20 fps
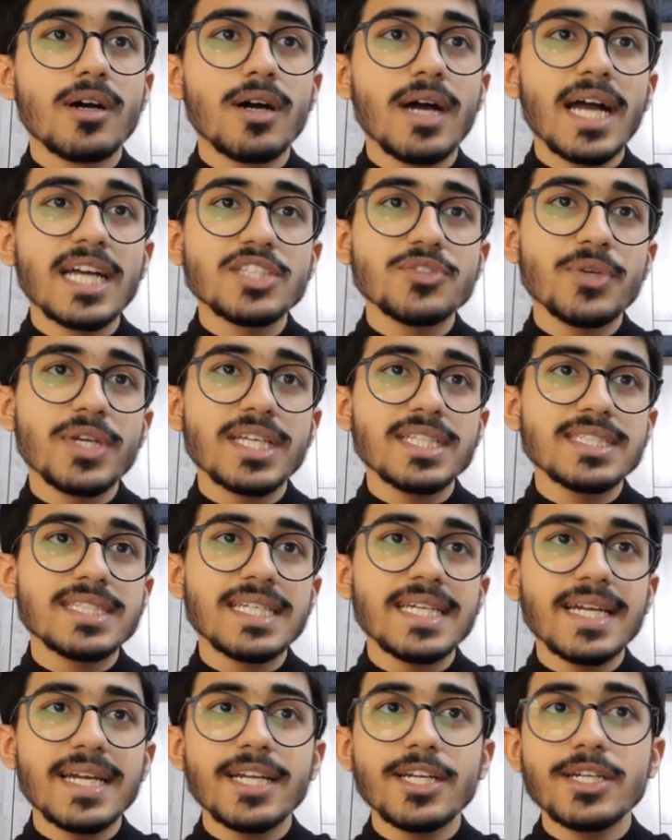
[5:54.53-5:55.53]
As we can
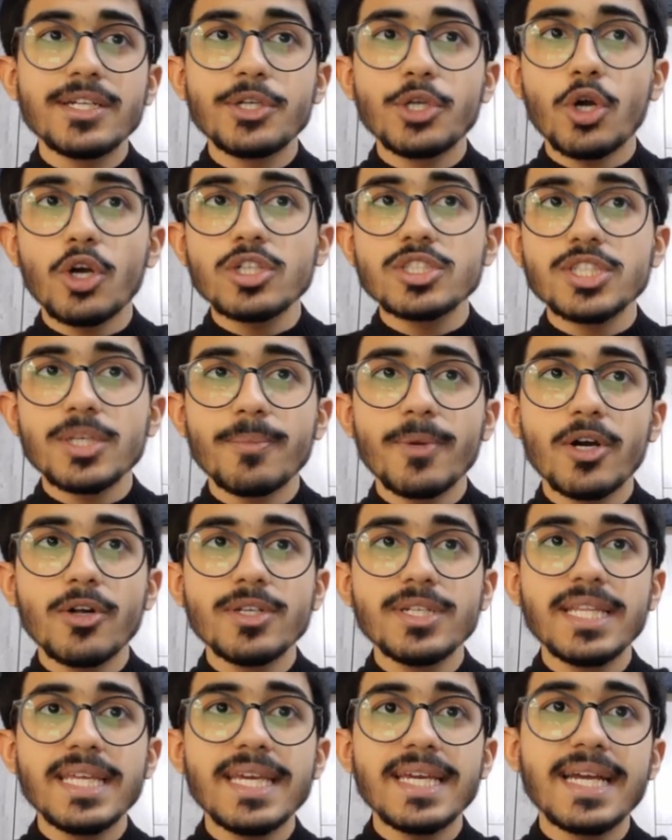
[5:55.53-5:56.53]
see, it talks
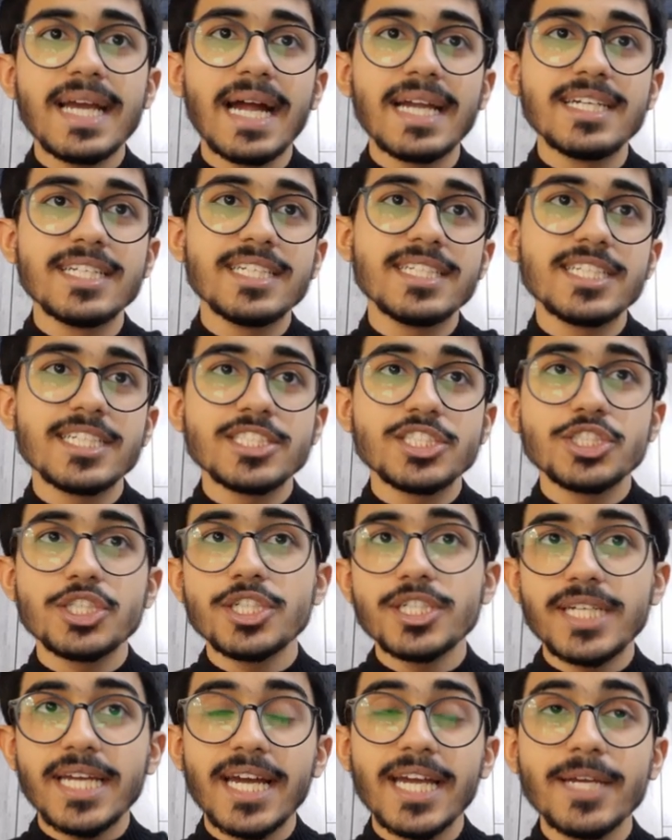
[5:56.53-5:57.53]
about the candidature
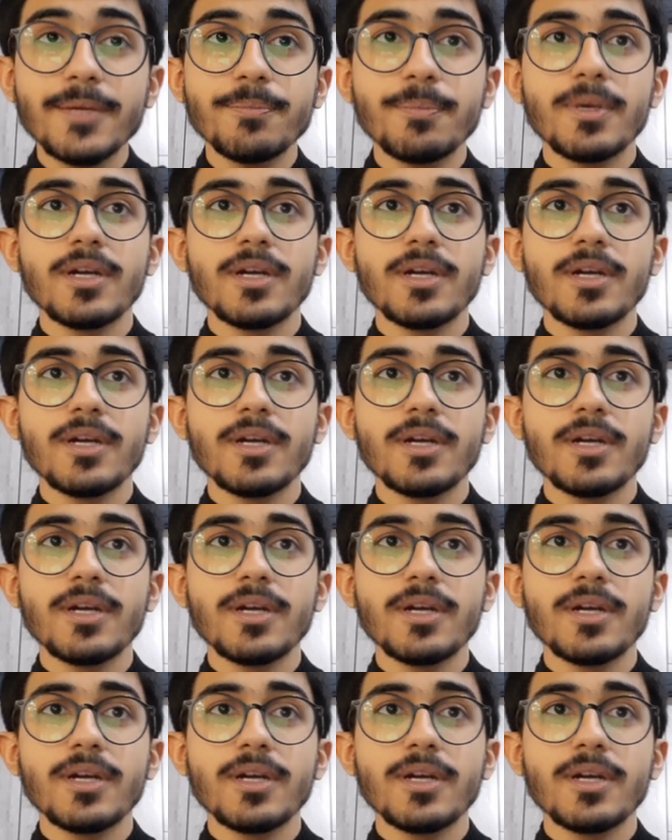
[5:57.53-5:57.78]
type.